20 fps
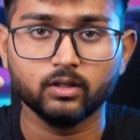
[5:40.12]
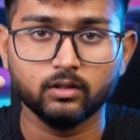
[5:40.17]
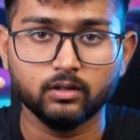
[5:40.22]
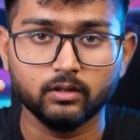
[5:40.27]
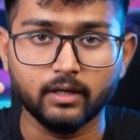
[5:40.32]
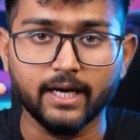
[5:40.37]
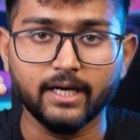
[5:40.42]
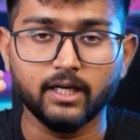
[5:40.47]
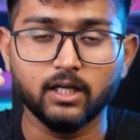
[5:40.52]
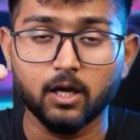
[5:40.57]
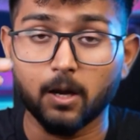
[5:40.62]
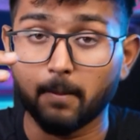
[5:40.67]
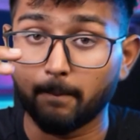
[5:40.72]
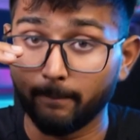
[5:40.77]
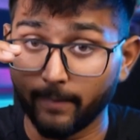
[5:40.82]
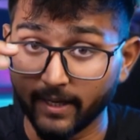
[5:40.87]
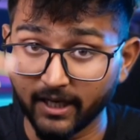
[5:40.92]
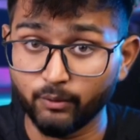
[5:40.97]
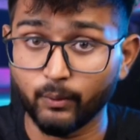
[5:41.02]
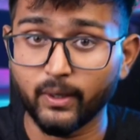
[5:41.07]
right?
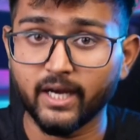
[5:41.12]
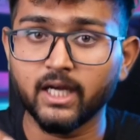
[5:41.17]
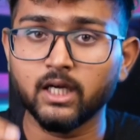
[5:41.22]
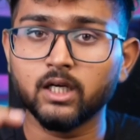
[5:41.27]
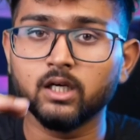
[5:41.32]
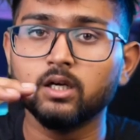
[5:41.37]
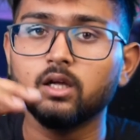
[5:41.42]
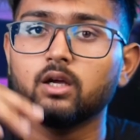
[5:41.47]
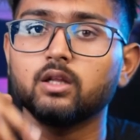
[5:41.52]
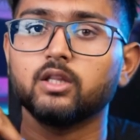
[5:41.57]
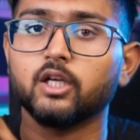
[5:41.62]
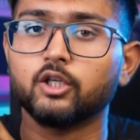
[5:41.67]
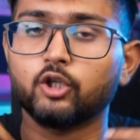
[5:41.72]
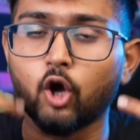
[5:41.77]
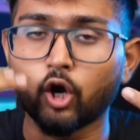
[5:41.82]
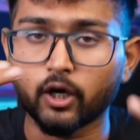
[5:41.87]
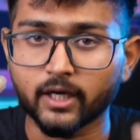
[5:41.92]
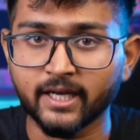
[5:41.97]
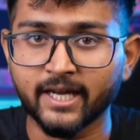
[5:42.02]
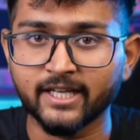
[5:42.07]
Between the
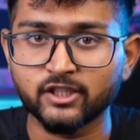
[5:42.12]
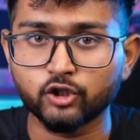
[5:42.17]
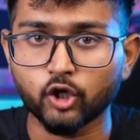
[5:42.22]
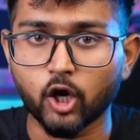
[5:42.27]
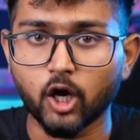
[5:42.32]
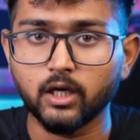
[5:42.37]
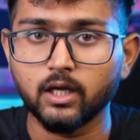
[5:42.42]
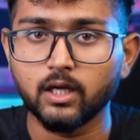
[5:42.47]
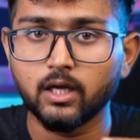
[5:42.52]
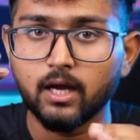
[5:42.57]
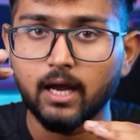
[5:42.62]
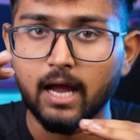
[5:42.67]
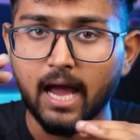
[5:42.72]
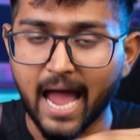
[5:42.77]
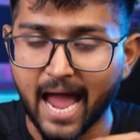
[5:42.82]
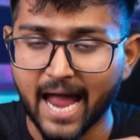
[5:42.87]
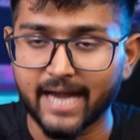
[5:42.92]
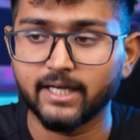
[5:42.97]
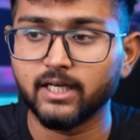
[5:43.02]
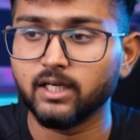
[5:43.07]
talking head shot
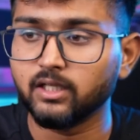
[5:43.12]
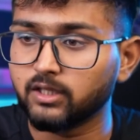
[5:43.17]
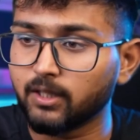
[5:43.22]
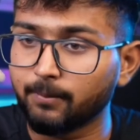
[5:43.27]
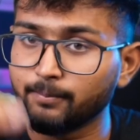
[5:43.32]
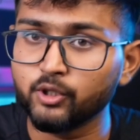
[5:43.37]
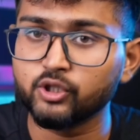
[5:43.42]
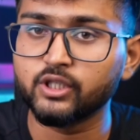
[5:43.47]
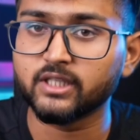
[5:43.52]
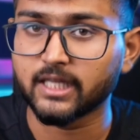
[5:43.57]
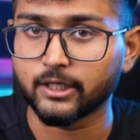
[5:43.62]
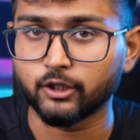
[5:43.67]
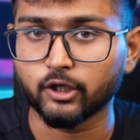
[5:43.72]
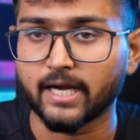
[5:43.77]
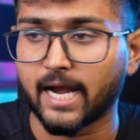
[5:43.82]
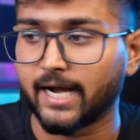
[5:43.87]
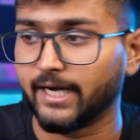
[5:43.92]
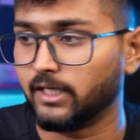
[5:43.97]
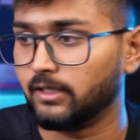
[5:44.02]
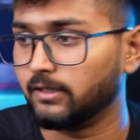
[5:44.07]
and the music that
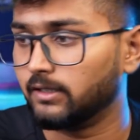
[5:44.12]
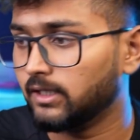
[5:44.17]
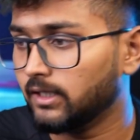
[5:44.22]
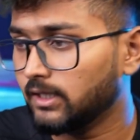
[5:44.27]
you're adding,